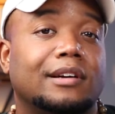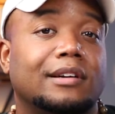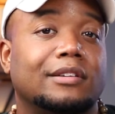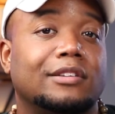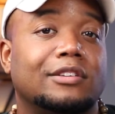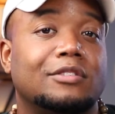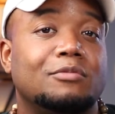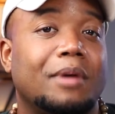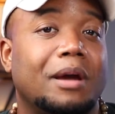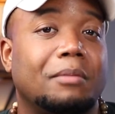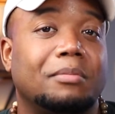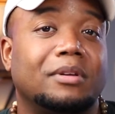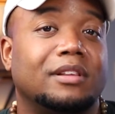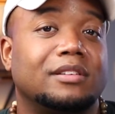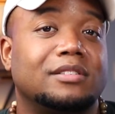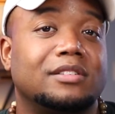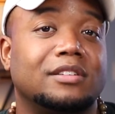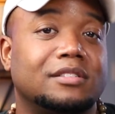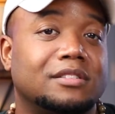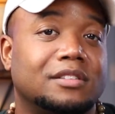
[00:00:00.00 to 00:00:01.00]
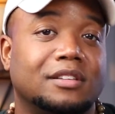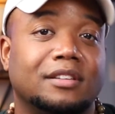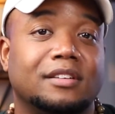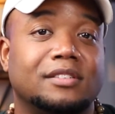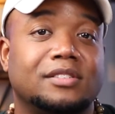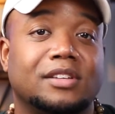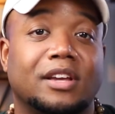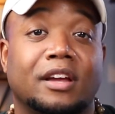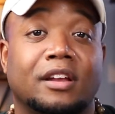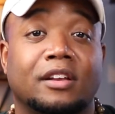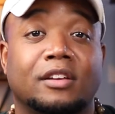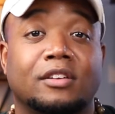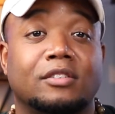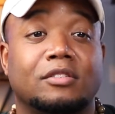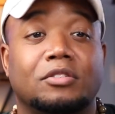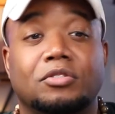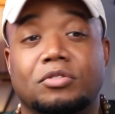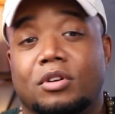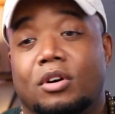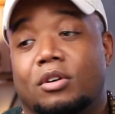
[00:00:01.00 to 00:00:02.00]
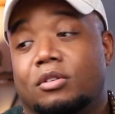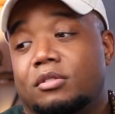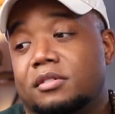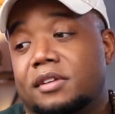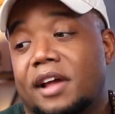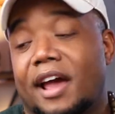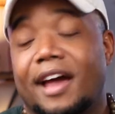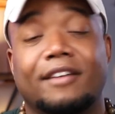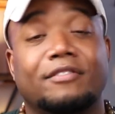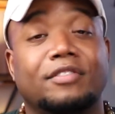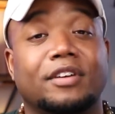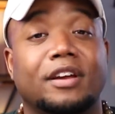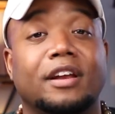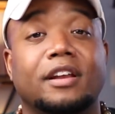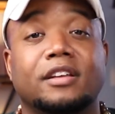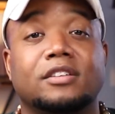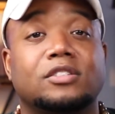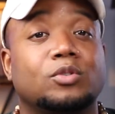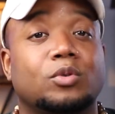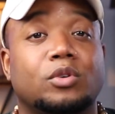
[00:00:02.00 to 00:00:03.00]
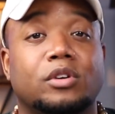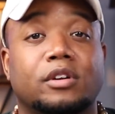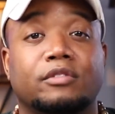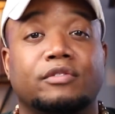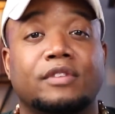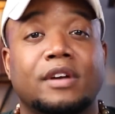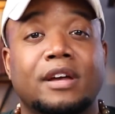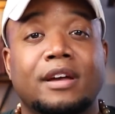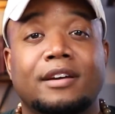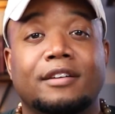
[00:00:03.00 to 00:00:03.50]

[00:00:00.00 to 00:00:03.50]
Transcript: You might be listening to this and you don't have any sort of